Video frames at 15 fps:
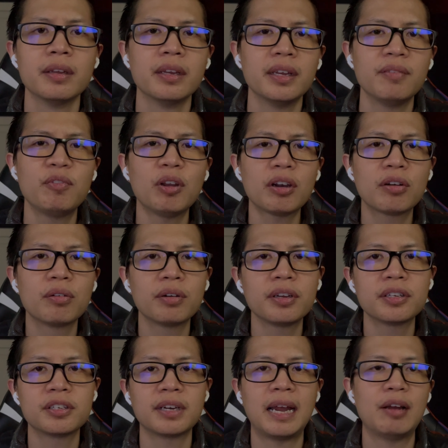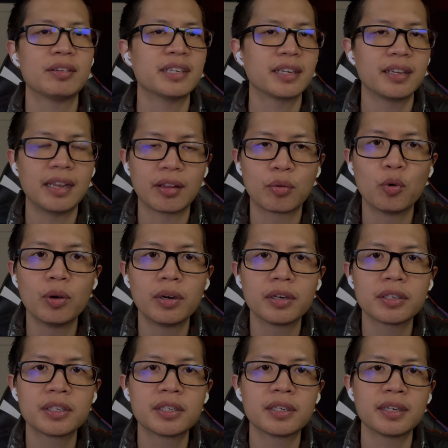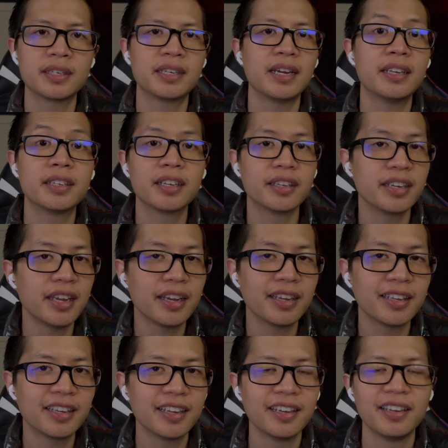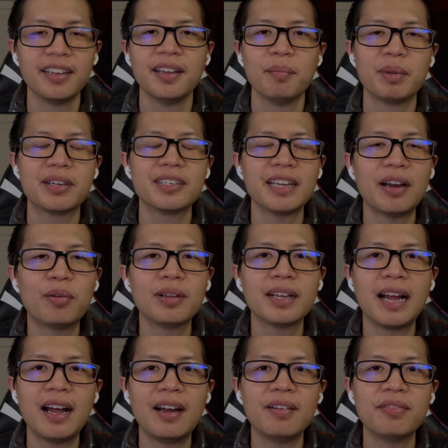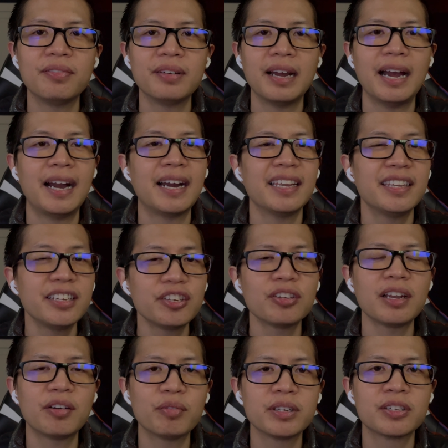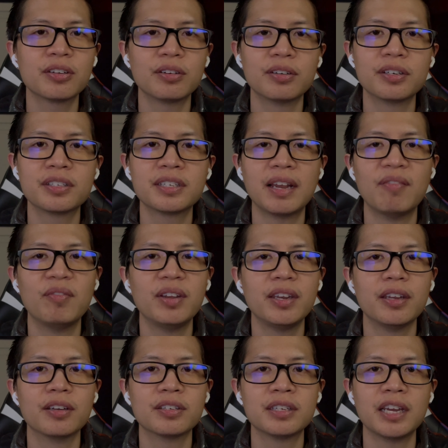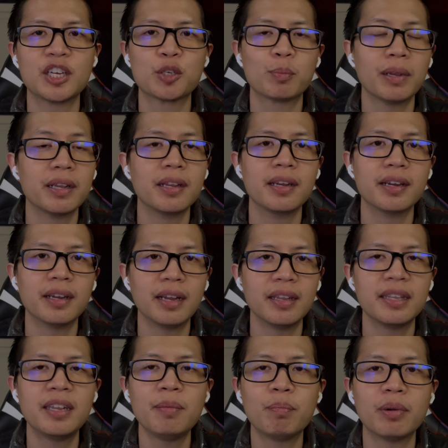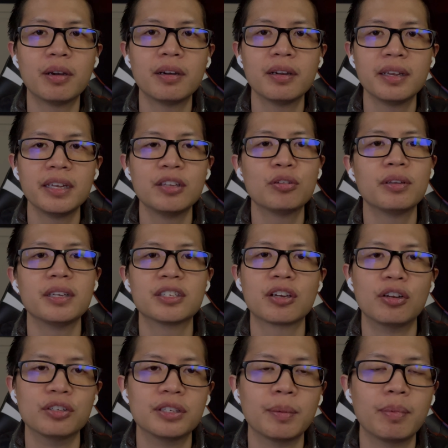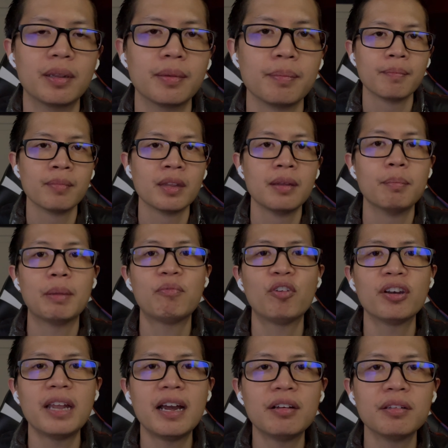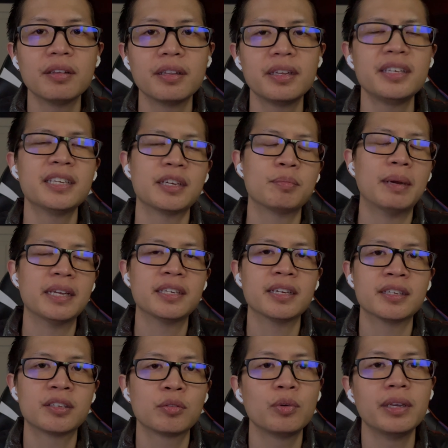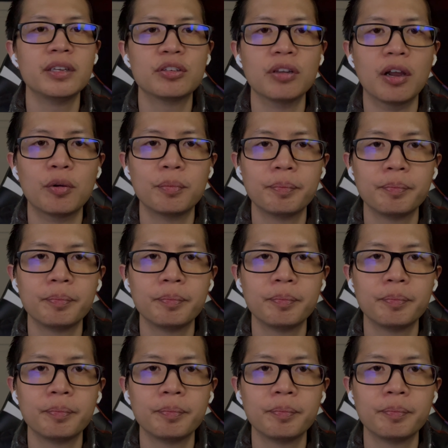If you are curious on how exactly that works, stay until the end because I will have an additional resource and videos explaining deeper into this concept. But for now, this is as much as we need to know.